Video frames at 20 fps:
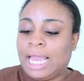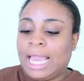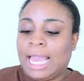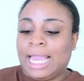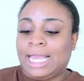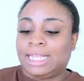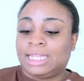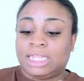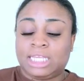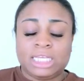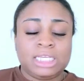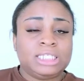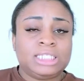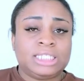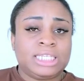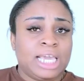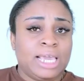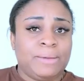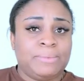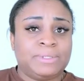And these
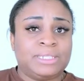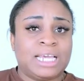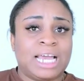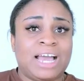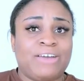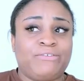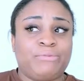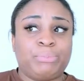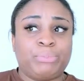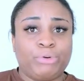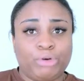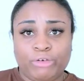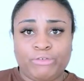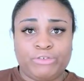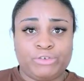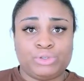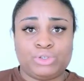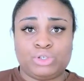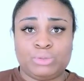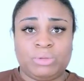tapes have
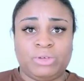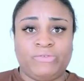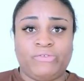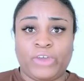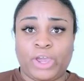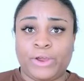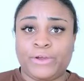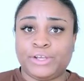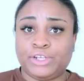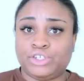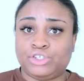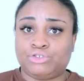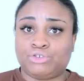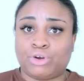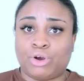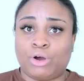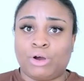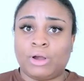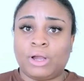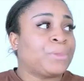proven to be very
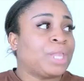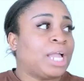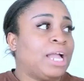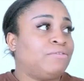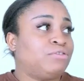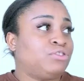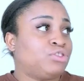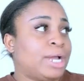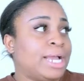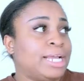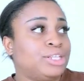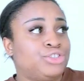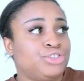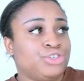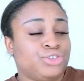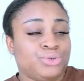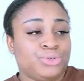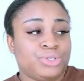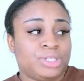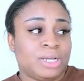strong. I've tried to
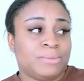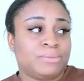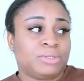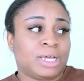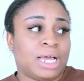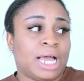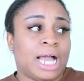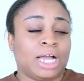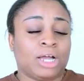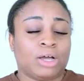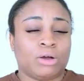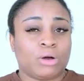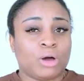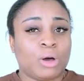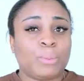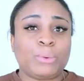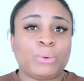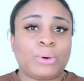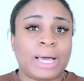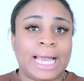use them to hang a
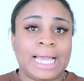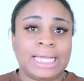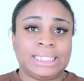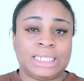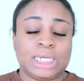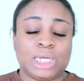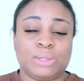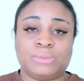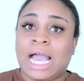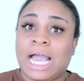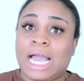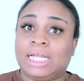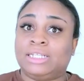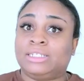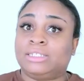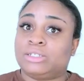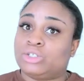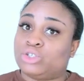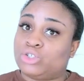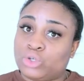couple items,
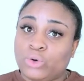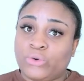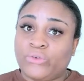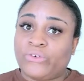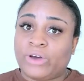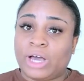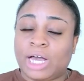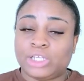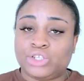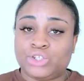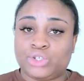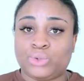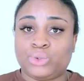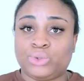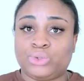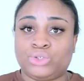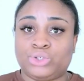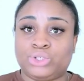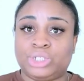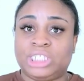and so far so
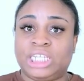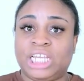good.